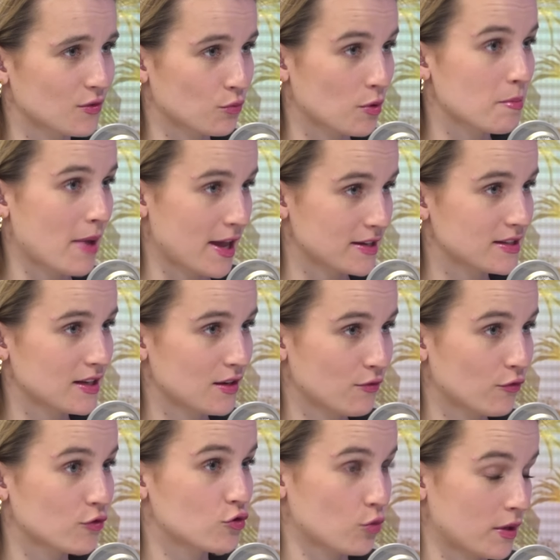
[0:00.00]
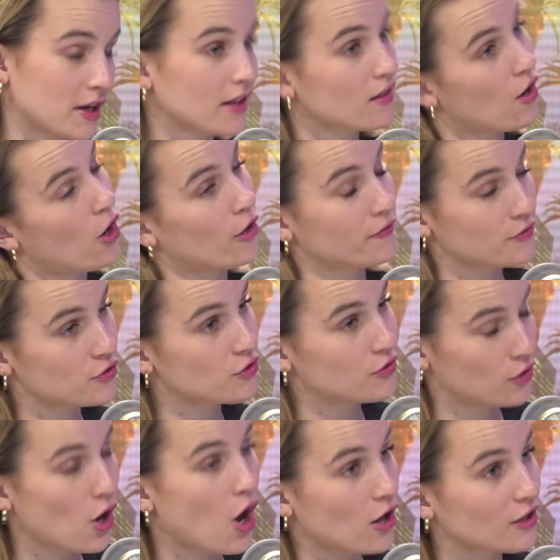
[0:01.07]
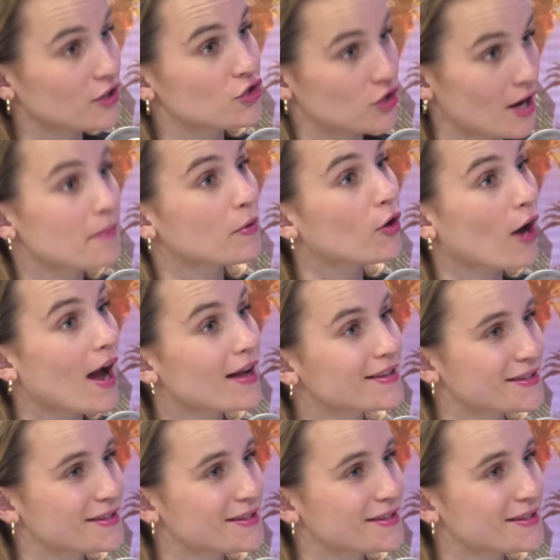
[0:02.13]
repented for joining the Harvard College Democrats